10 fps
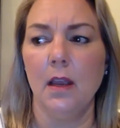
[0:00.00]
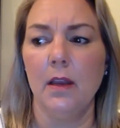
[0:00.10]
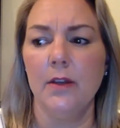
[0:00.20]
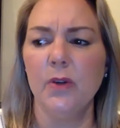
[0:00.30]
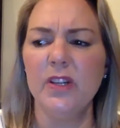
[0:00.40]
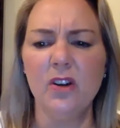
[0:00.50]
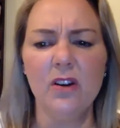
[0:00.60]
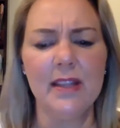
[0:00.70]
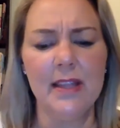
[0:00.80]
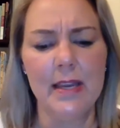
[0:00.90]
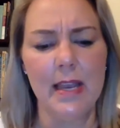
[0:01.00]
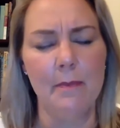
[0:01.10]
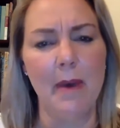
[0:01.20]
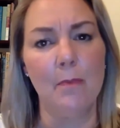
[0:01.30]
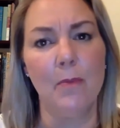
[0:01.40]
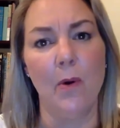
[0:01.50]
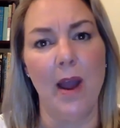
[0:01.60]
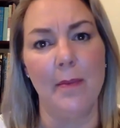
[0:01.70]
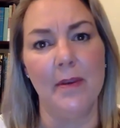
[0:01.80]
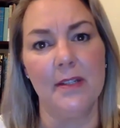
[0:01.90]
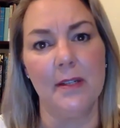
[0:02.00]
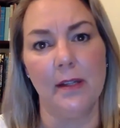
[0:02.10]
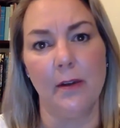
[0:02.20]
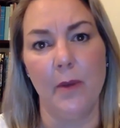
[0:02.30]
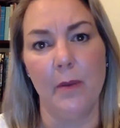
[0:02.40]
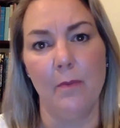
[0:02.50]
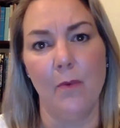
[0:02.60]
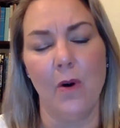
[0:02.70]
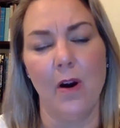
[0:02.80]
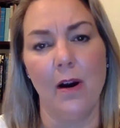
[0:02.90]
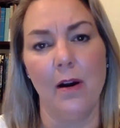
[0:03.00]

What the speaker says: so I started thinking about Barabbas a little bit more.